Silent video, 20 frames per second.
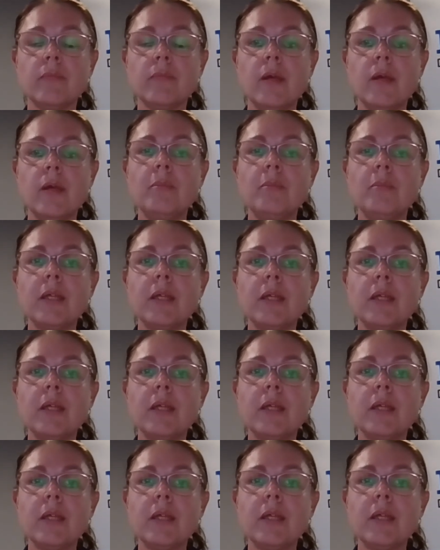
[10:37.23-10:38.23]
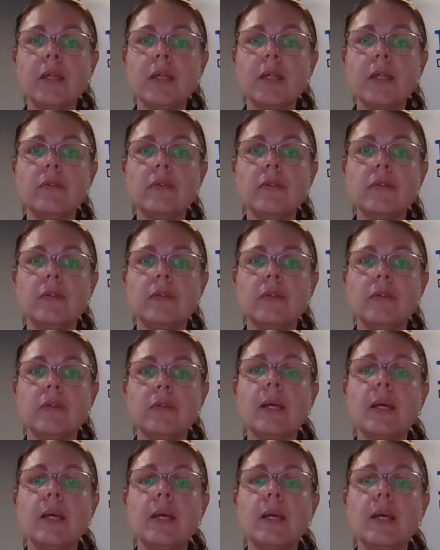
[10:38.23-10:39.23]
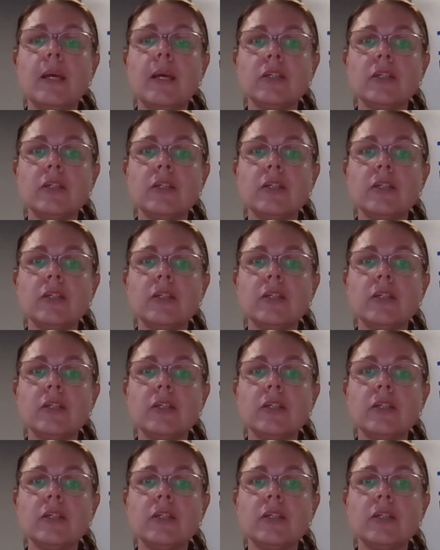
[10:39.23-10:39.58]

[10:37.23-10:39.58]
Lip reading: Be clear, consistent, and patient.